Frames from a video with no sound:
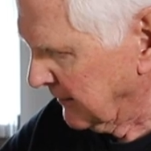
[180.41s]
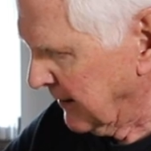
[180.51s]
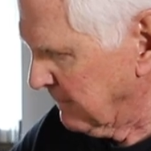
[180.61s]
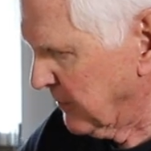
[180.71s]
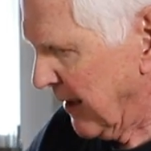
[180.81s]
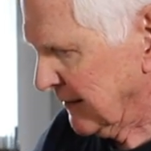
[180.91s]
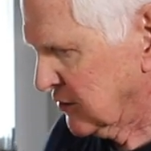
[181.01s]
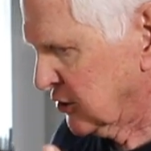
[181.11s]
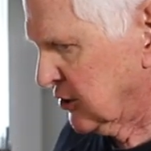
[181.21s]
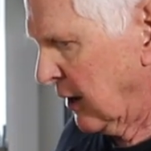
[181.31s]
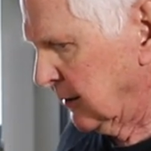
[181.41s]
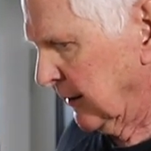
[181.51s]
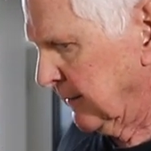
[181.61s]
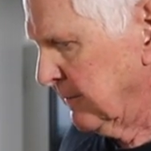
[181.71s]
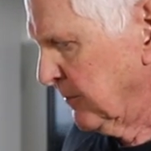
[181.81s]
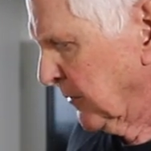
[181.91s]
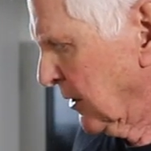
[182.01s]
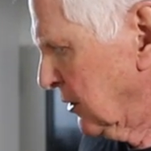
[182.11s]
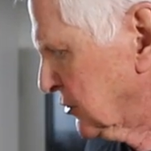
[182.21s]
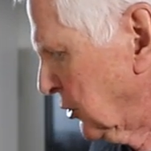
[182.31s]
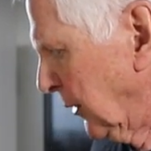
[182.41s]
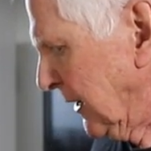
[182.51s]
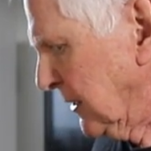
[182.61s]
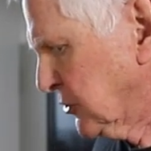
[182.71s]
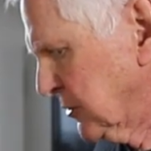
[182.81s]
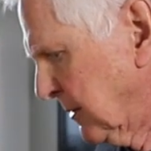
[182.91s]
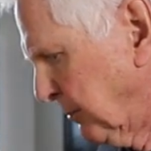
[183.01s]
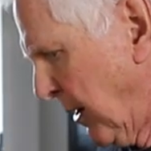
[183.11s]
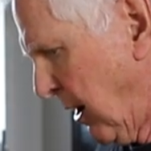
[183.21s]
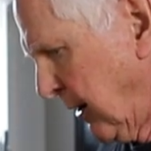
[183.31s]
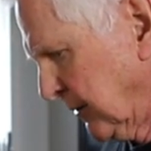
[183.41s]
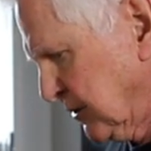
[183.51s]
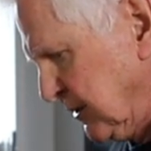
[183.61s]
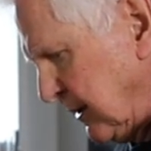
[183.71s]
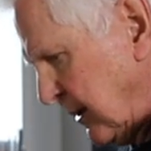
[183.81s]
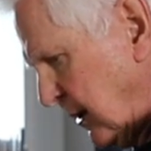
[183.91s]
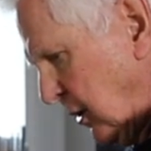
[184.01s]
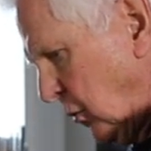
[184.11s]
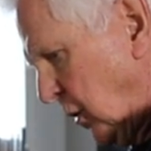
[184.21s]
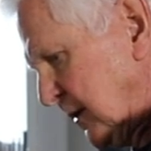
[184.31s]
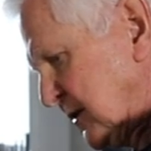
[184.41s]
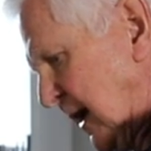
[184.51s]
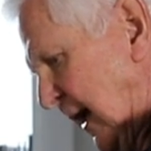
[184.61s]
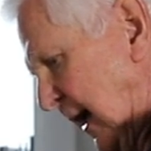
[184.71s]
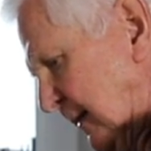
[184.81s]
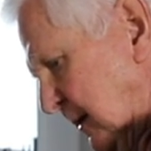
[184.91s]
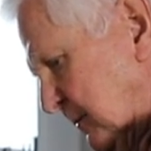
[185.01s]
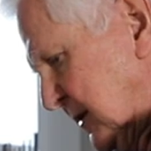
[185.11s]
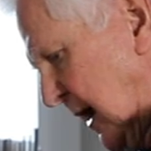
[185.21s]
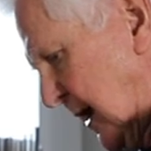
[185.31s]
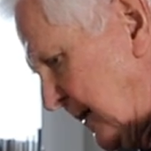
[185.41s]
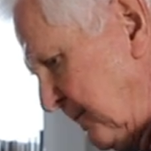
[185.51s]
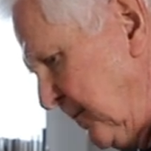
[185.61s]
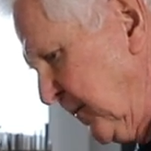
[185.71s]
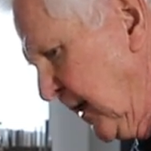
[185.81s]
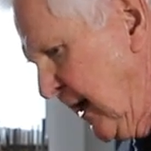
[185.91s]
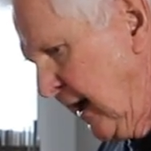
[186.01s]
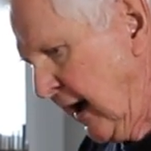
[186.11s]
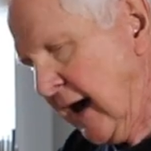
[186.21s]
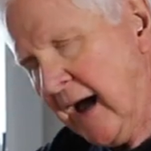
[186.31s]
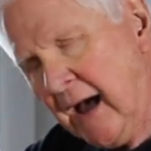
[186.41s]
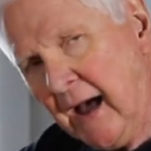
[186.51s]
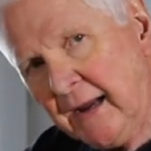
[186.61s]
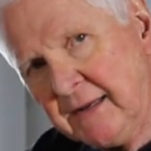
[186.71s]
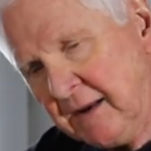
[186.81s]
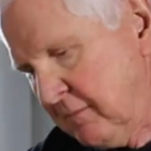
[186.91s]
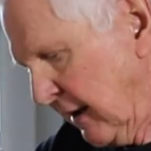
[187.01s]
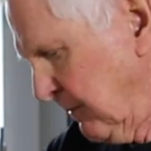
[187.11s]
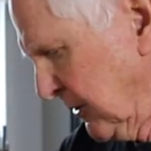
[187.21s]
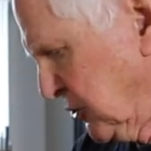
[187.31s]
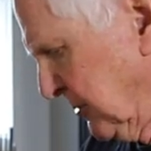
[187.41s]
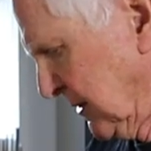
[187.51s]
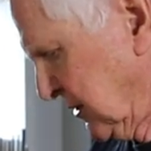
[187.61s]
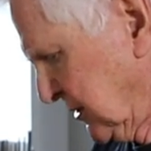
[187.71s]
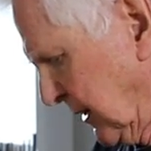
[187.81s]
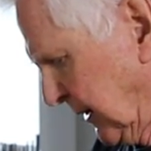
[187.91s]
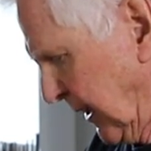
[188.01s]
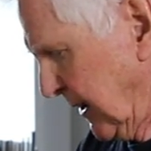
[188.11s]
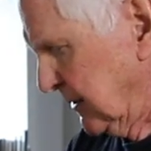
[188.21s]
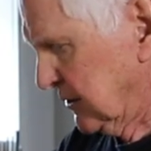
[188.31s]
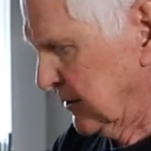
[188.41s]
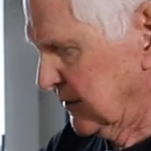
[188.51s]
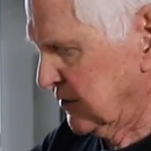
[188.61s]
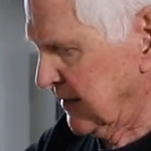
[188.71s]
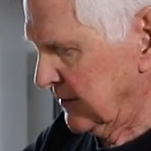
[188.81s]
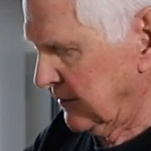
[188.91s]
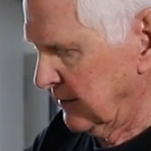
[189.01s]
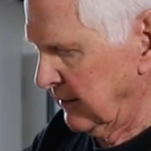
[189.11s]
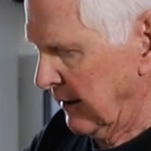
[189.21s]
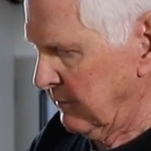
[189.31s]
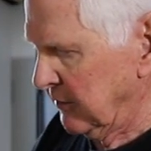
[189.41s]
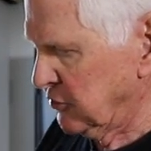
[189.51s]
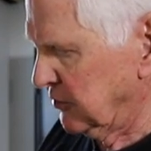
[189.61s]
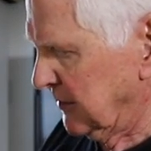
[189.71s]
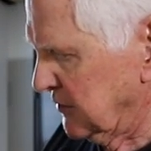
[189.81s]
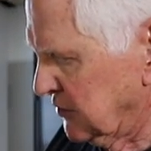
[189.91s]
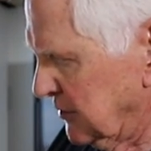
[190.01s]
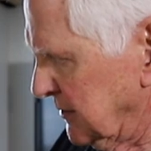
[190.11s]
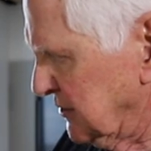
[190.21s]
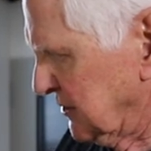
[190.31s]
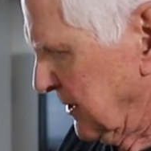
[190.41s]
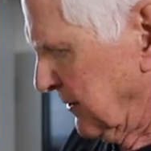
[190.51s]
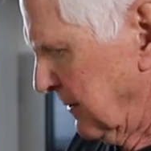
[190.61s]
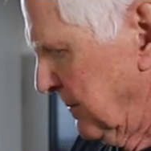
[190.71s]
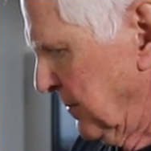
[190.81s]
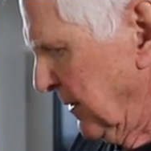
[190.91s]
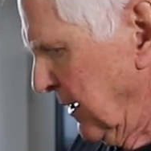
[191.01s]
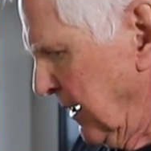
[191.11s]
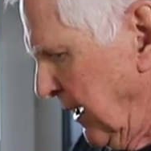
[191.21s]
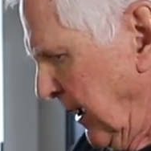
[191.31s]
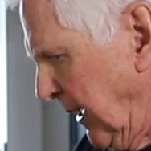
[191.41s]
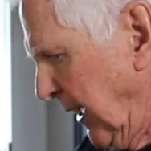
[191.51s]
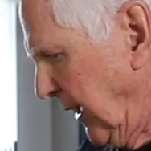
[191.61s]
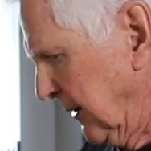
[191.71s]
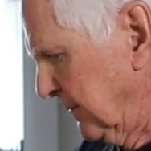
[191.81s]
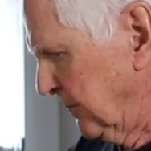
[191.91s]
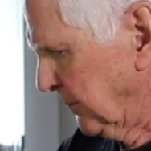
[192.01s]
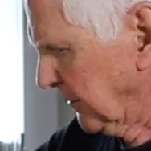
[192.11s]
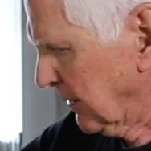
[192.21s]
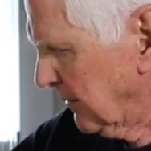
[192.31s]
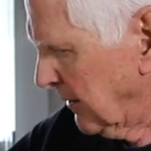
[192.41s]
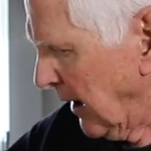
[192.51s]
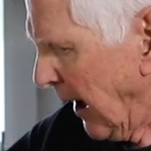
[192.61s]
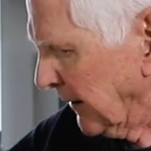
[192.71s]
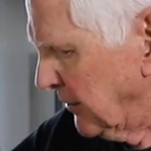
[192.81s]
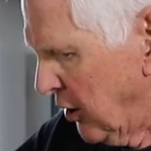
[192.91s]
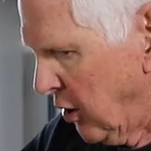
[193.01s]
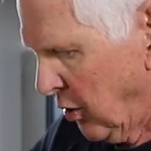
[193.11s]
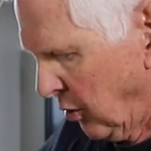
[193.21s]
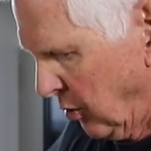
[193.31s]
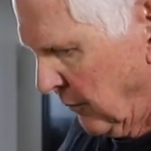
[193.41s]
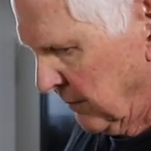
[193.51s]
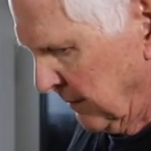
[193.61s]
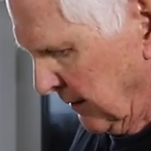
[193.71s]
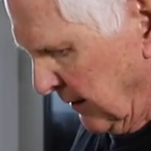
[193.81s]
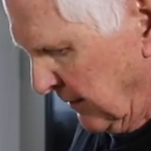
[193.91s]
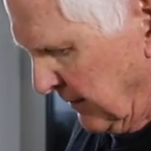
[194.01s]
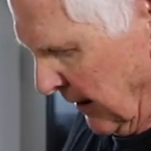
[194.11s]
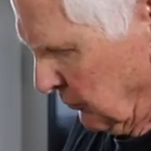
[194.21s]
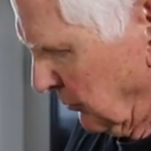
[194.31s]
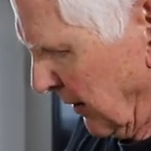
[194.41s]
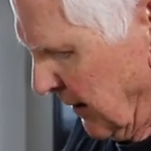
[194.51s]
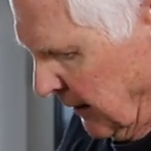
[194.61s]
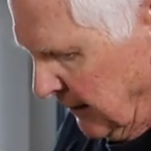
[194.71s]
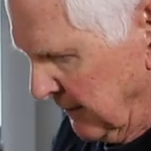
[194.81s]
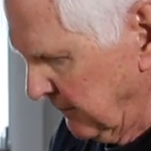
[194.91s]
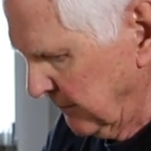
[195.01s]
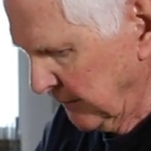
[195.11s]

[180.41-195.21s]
and keep that solid. So each of the parts, once I had them done, I did my measurements again to the center. I measured this to the center, and I know that running,